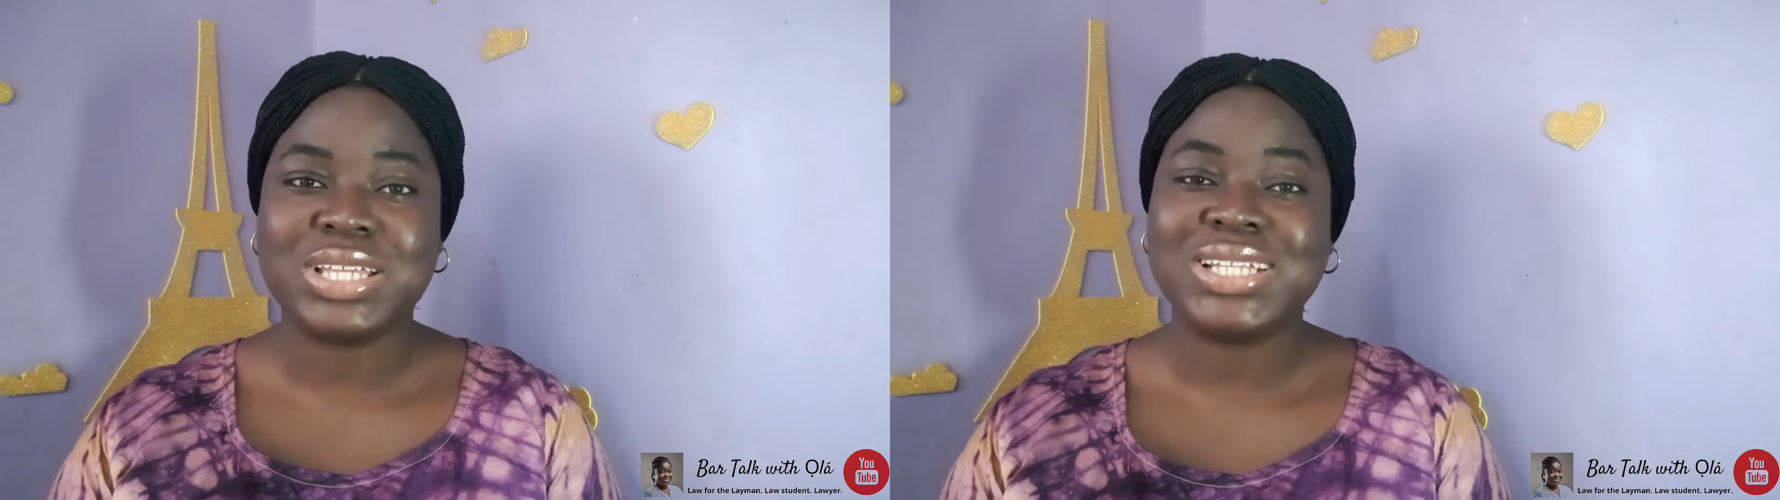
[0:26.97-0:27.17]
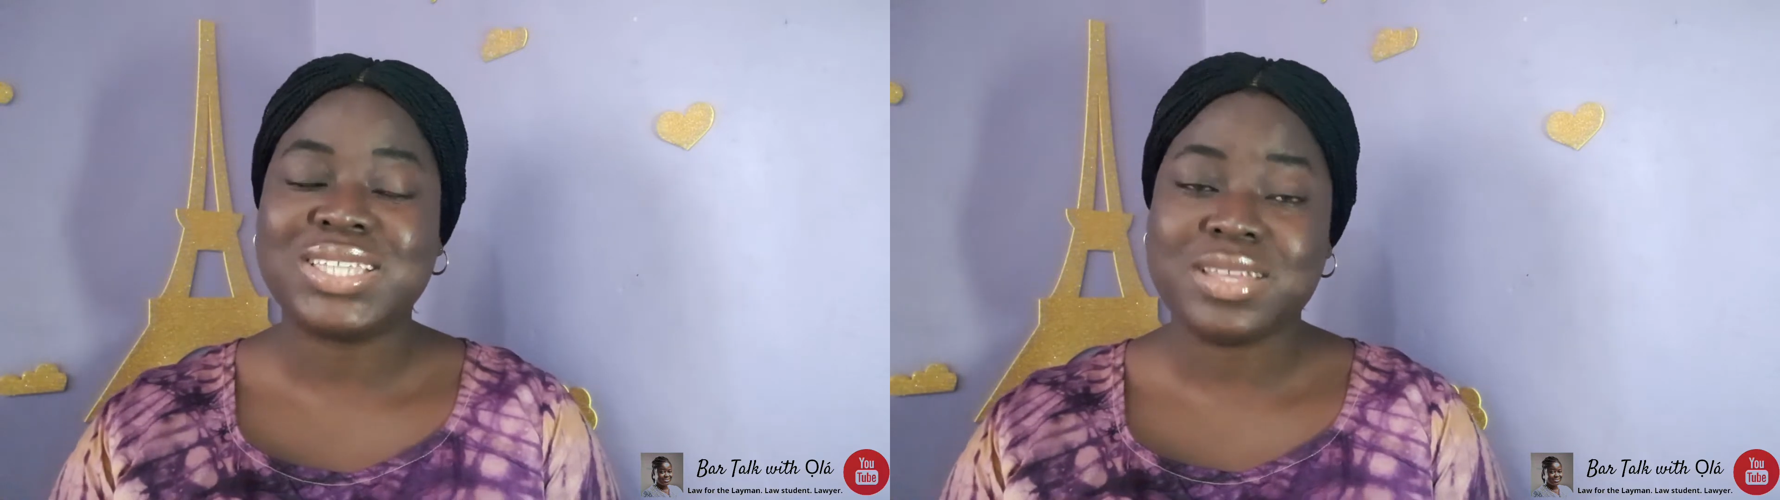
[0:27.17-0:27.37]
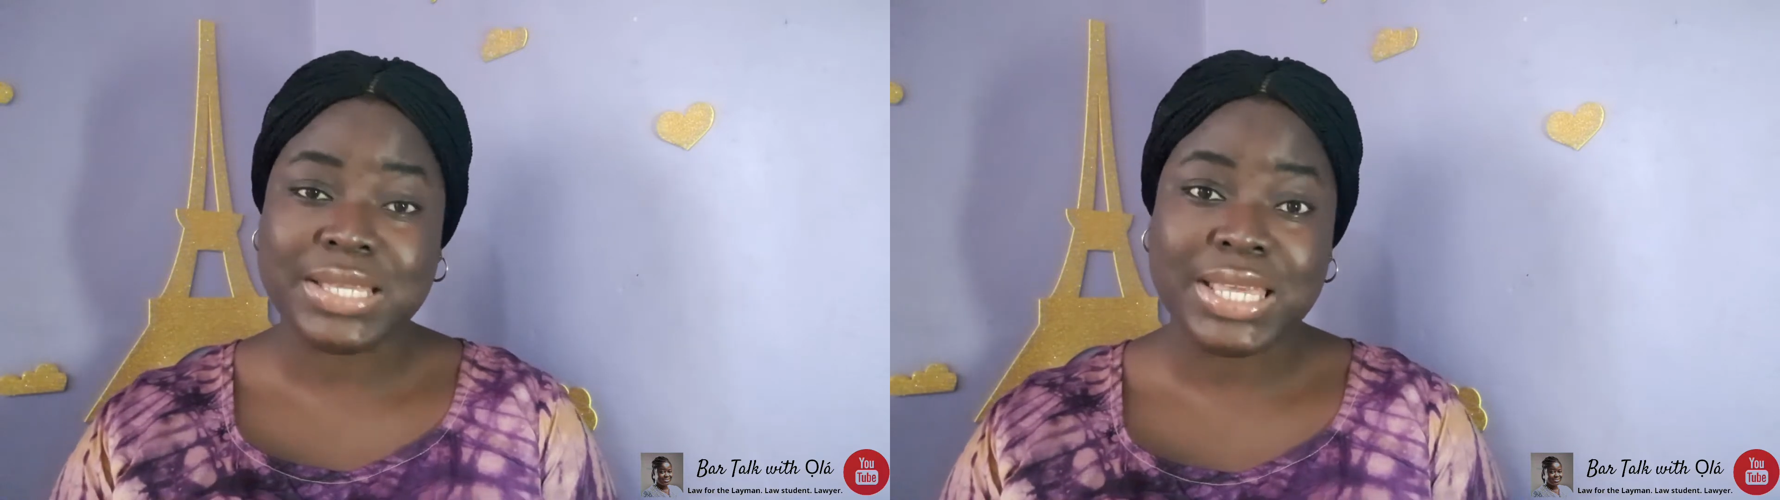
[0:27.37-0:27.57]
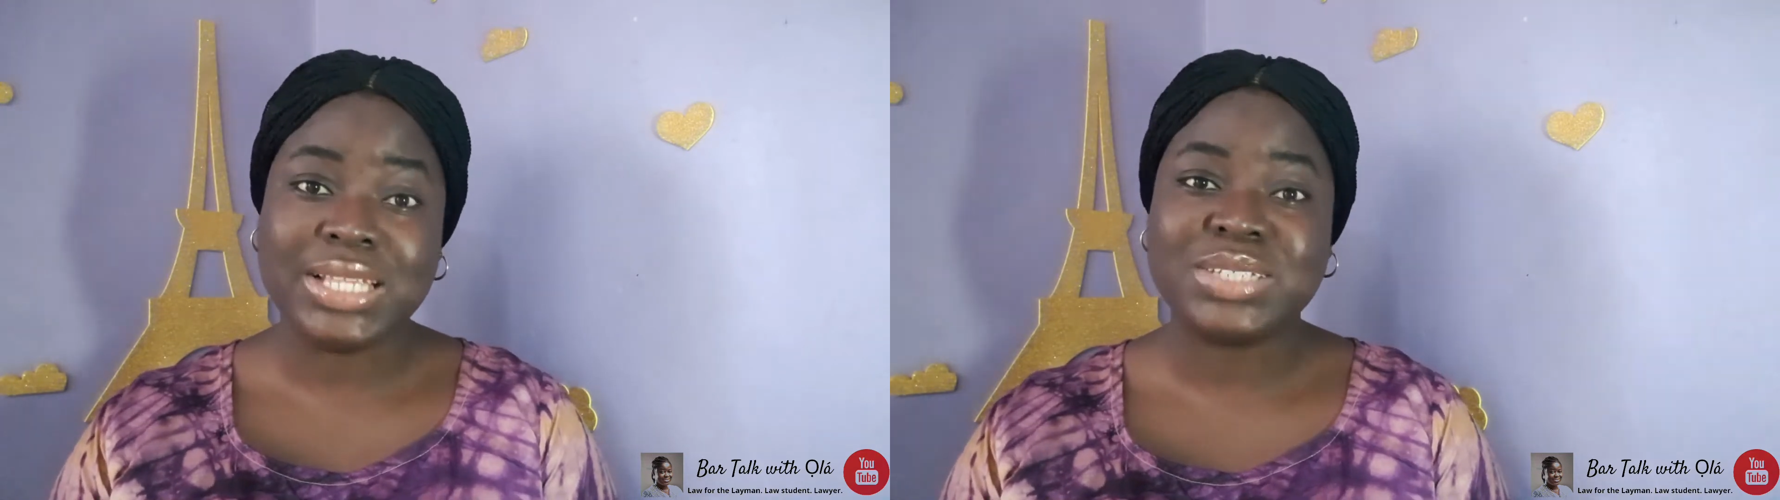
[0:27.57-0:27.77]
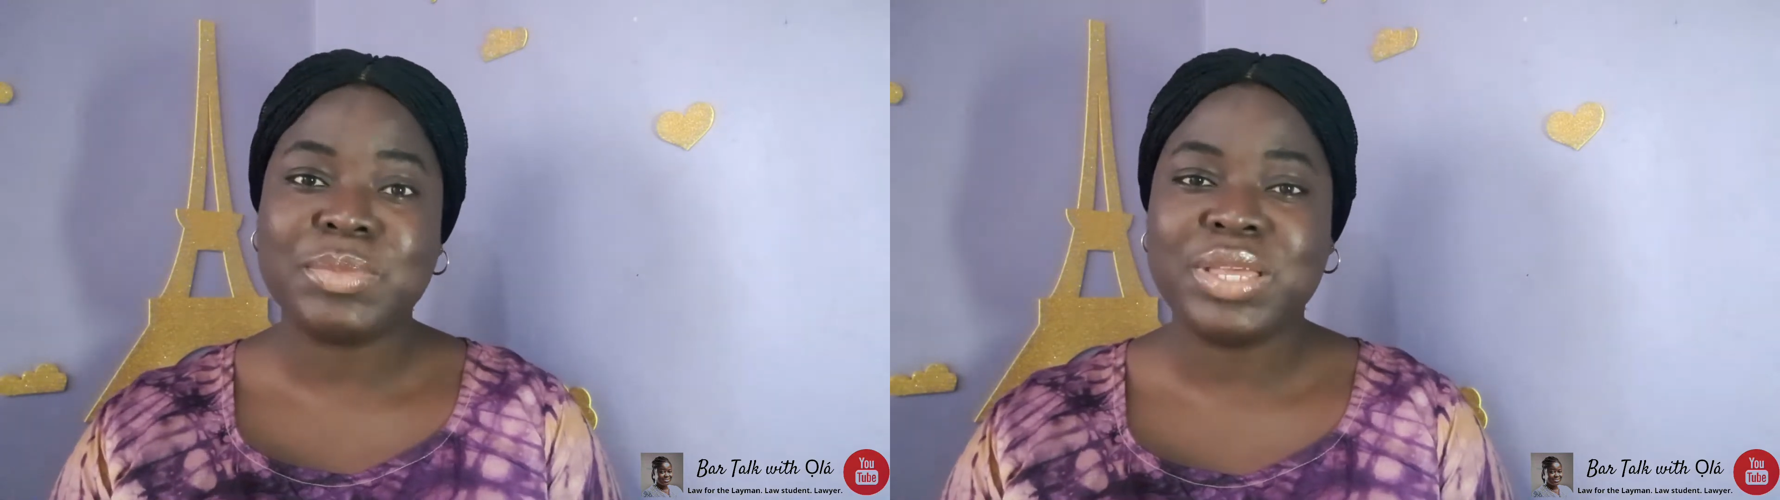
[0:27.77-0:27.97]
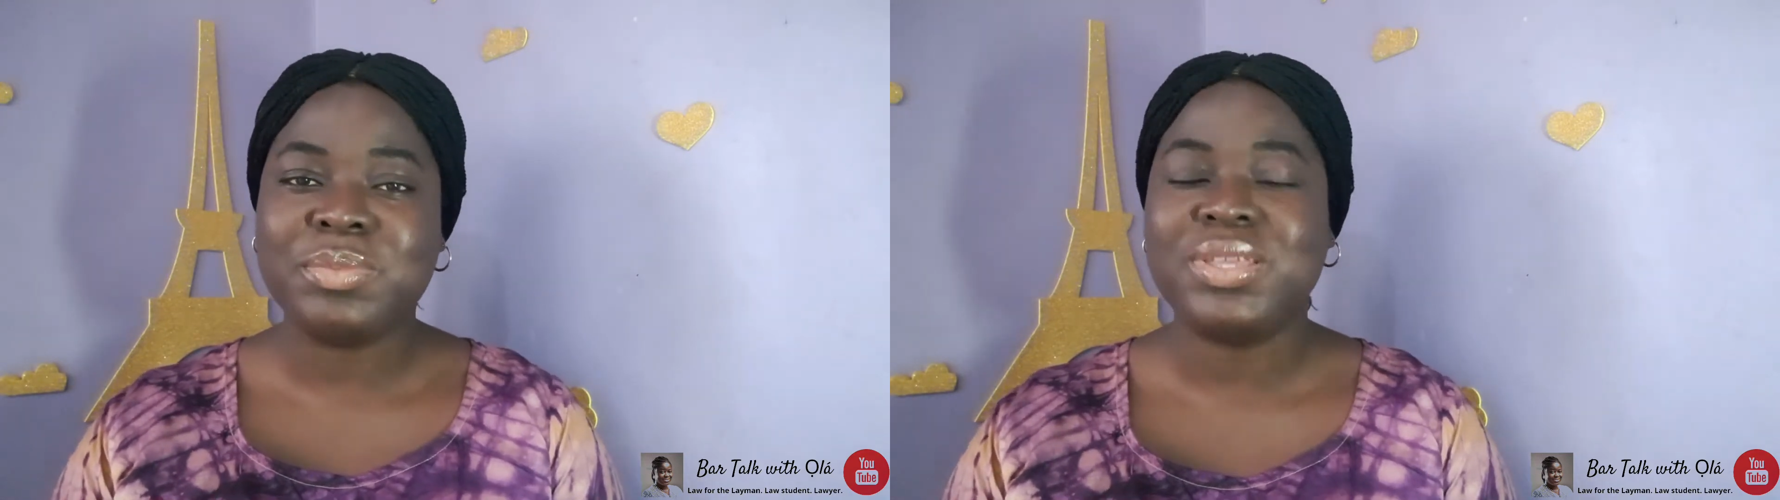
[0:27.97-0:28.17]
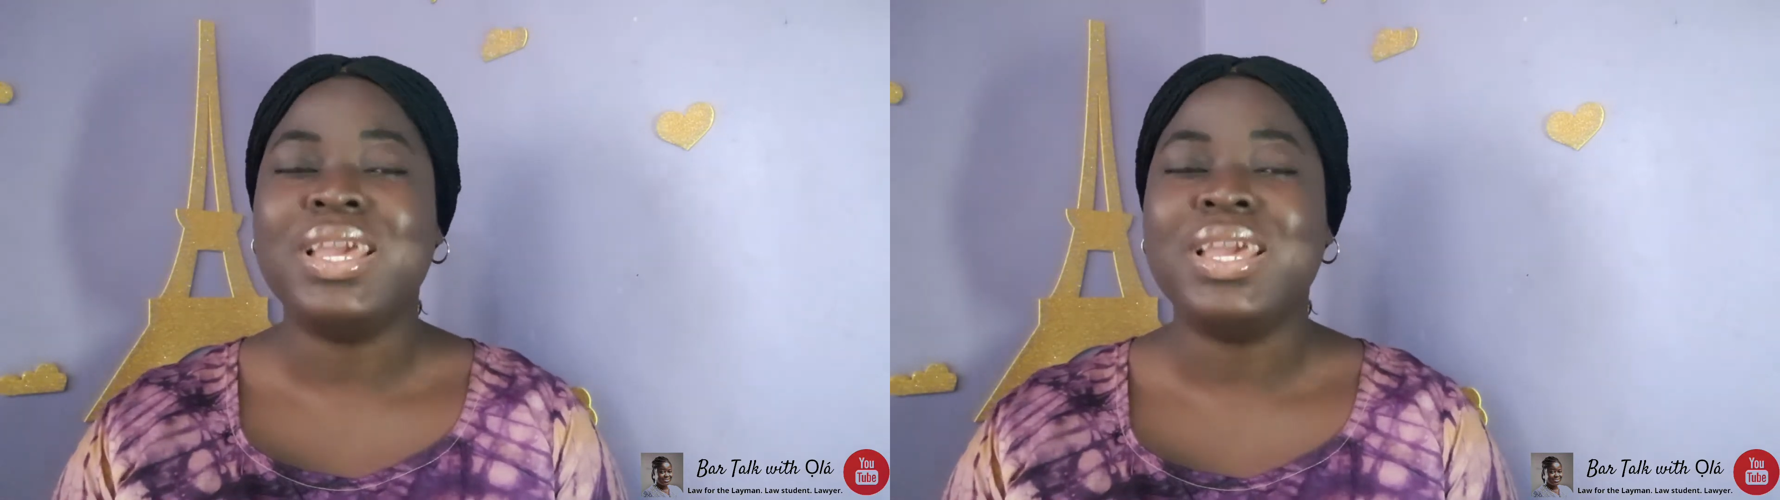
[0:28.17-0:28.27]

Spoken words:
as the case may be.